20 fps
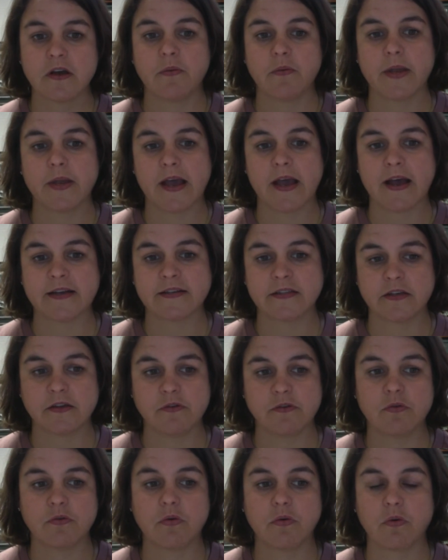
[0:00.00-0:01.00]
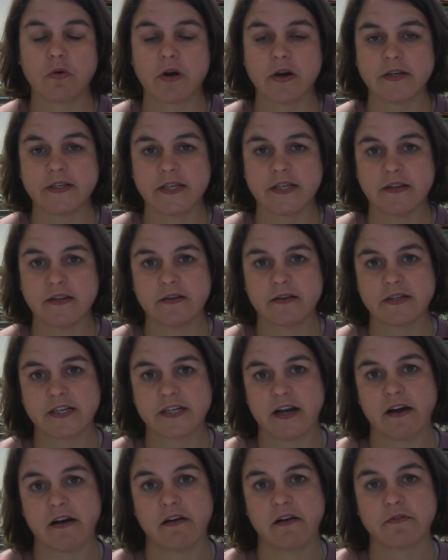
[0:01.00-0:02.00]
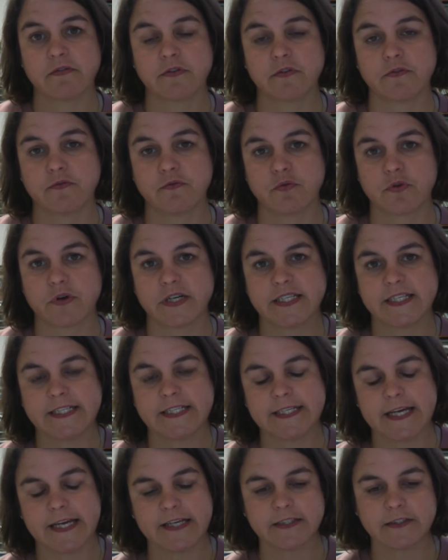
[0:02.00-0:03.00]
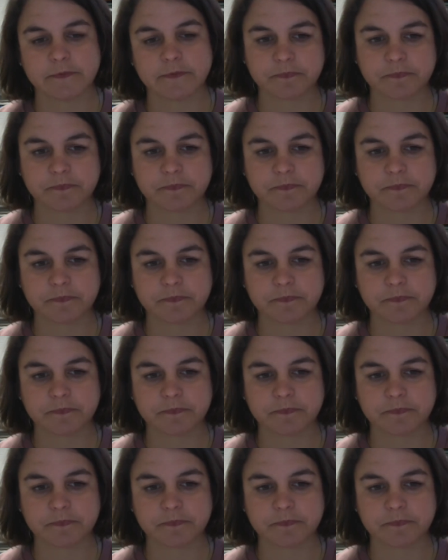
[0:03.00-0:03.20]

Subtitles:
we ask that you quarantine the child for 14 days.